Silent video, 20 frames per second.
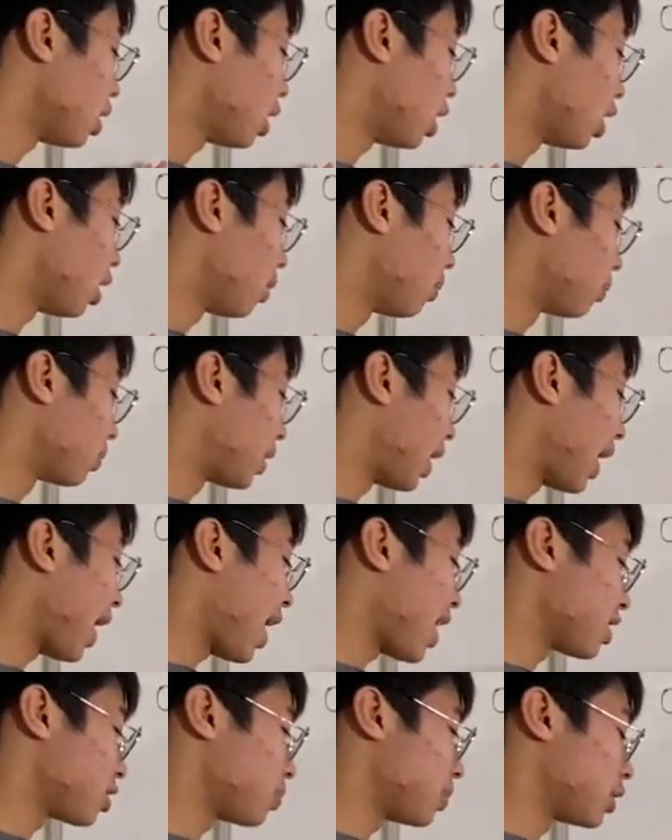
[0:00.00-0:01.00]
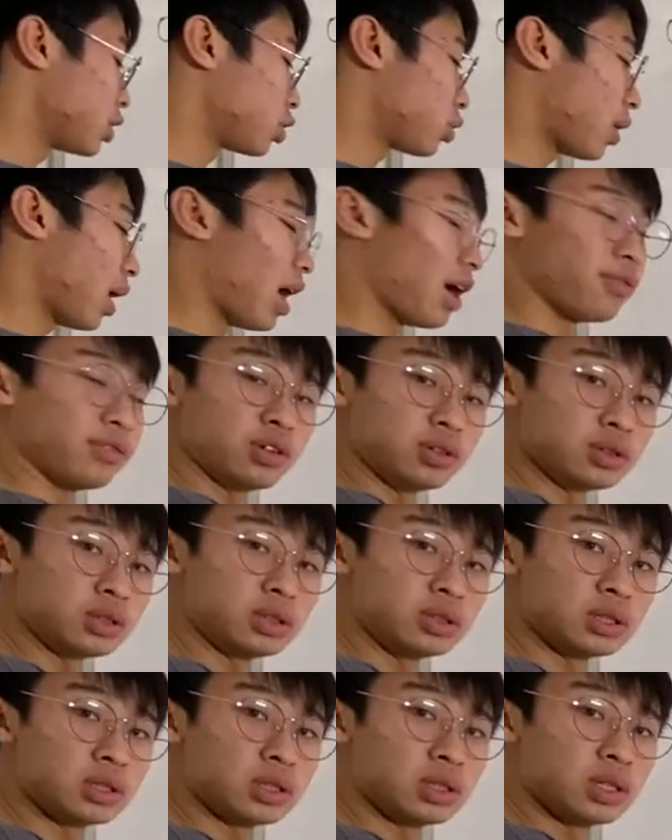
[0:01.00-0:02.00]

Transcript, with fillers: um, that has been traveled.